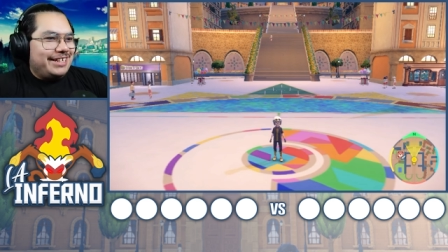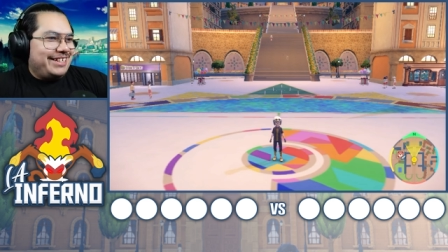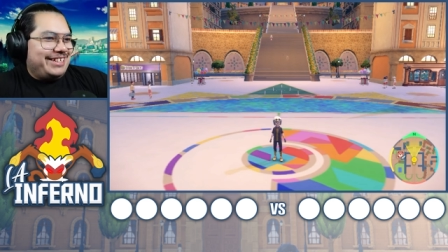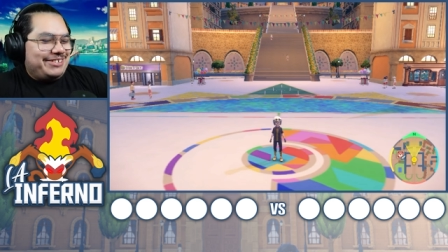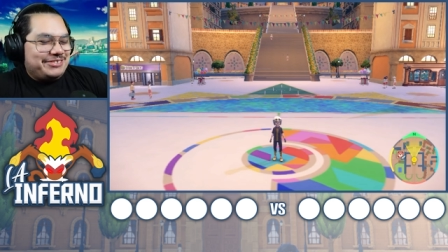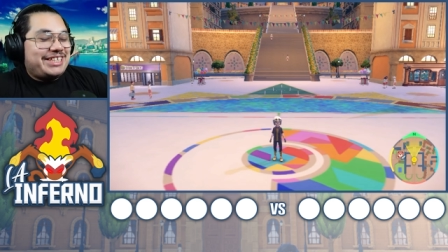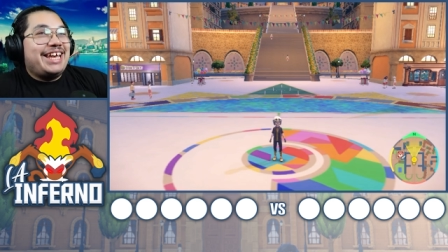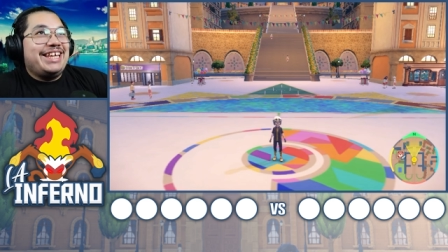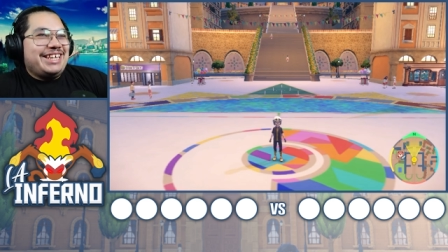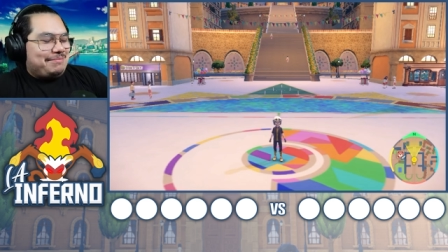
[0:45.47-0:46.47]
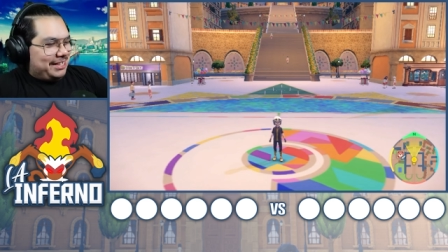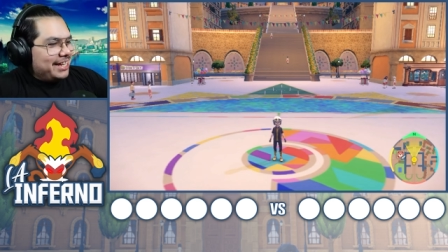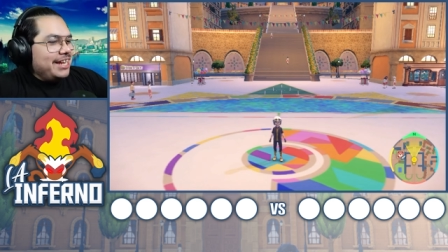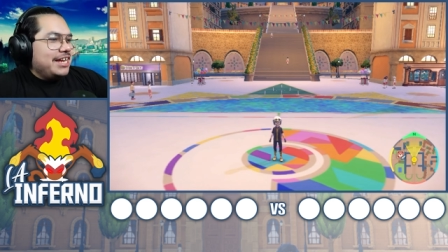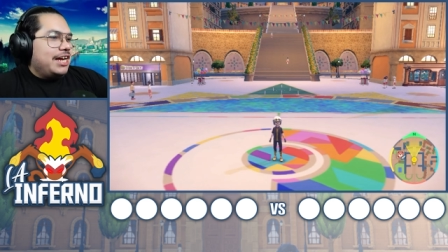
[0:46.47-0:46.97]
It was killing me
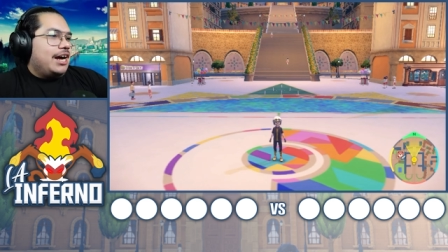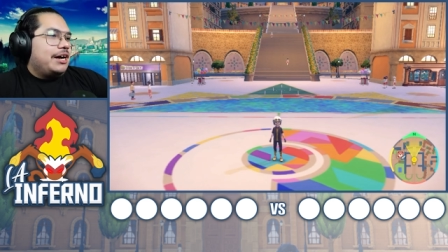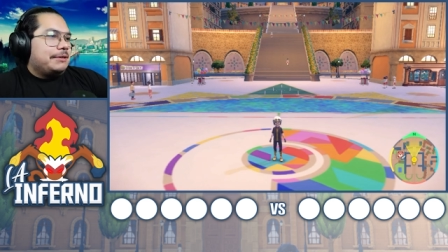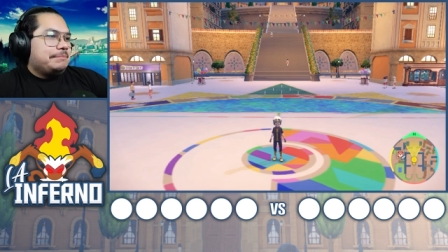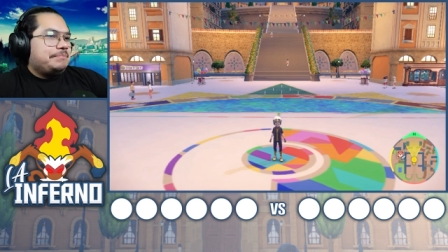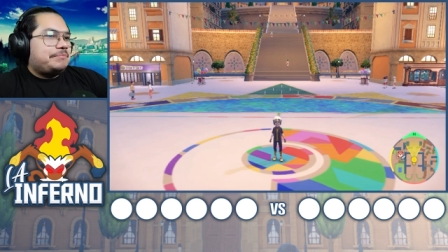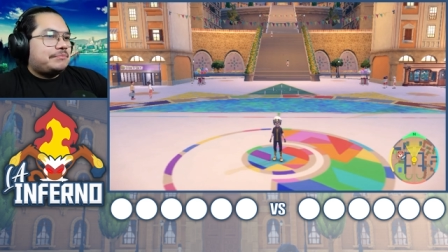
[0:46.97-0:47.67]
um,